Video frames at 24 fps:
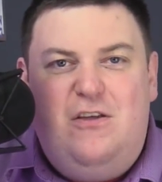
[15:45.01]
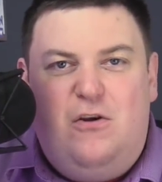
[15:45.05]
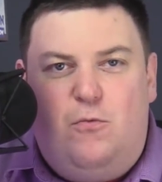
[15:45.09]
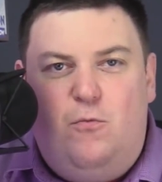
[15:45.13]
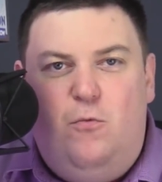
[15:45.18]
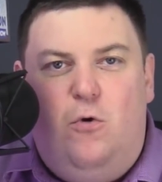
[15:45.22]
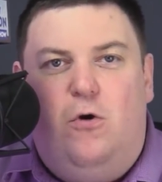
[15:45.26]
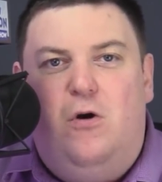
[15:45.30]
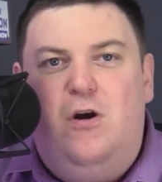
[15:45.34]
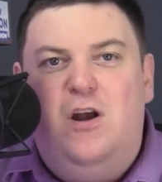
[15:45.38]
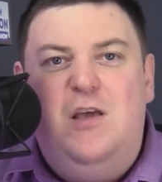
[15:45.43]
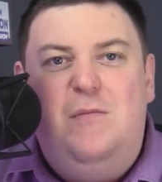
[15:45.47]
They're
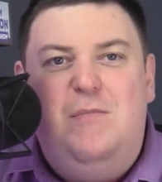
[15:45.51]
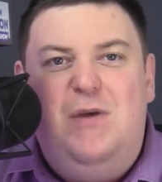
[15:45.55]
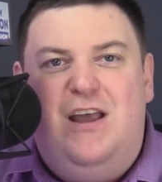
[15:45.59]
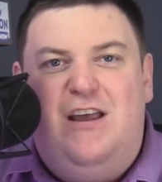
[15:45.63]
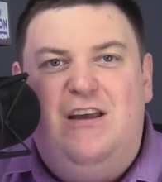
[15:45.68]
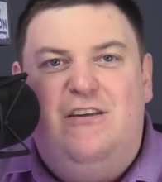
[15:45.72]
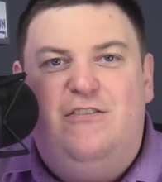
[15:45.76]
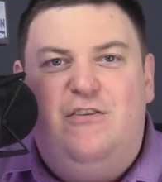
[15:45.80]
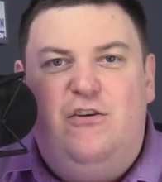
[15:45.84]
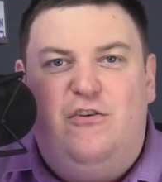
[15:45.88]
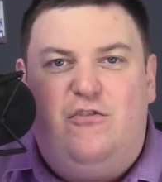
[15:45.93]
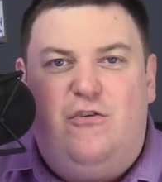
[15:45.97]
warning
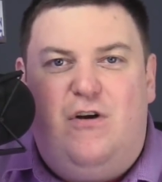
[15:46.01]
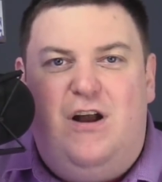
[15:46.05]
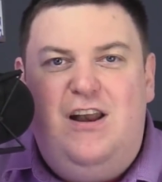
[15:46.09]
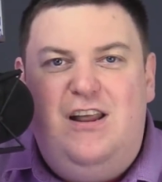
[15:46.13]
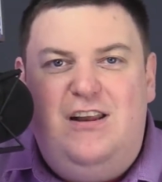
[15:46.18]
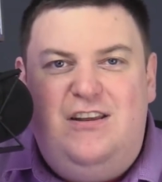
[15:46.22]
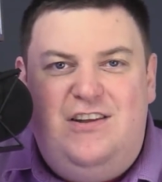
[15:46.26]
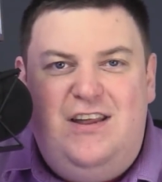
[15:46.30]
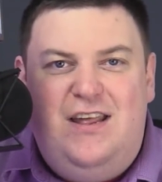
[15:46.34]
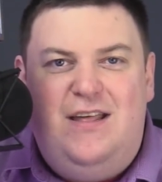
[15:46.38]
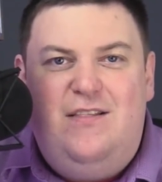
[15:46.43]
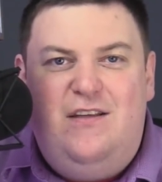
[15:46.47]
because they're trying
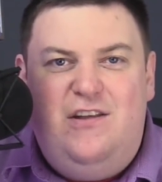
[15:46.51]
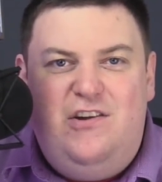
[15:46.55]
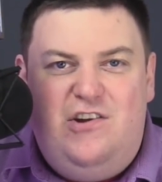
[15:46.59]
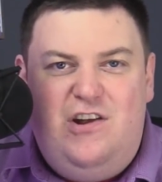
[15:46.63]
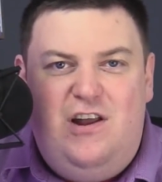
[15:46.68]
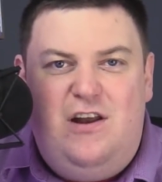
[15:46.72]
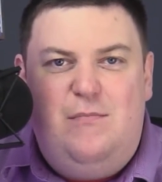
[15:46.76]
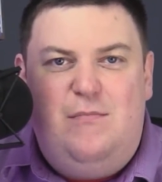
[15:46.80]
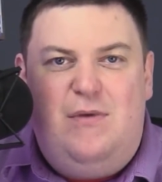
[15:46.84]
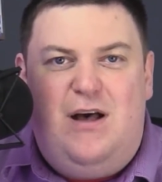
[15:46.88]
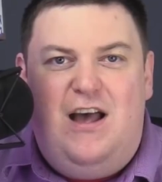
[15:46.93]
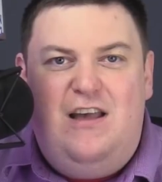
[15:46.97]
to
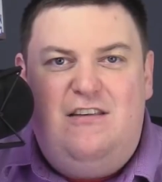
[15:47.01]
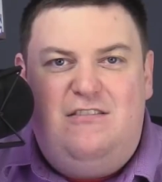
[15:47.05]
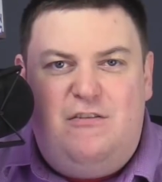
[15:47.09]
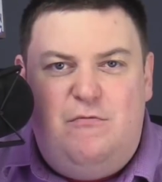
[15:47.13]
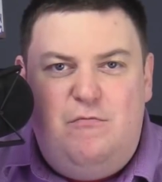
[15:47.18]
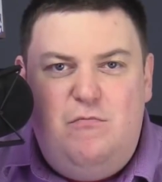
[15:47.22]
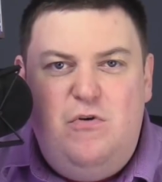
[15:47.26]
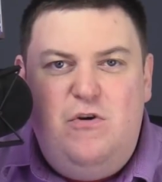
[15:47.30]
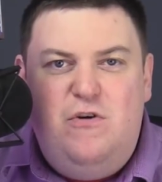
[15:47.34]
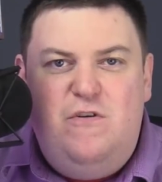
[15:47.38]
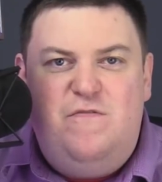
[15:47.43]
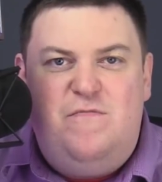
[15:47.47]
delegitimize
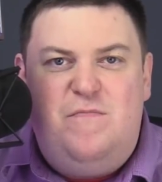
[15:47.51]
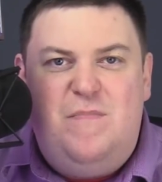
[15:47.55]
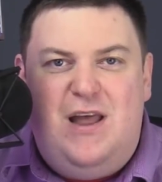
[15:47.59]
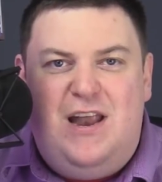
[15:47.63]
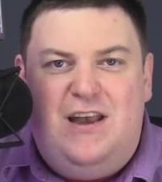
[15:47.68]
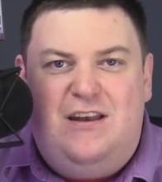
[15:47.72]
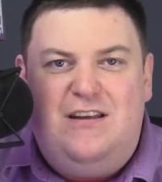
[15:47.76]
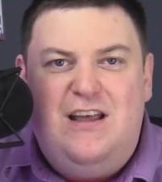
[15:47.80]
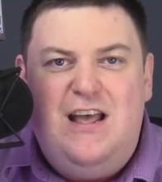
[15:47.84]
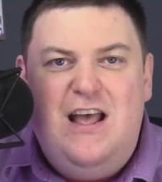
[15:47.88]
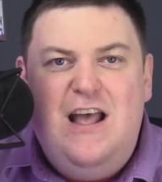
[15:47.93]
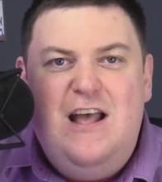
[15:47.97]
a
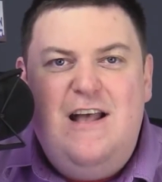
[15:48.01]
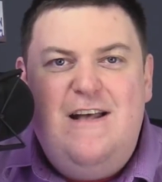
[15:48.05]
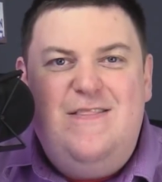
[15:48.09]
movement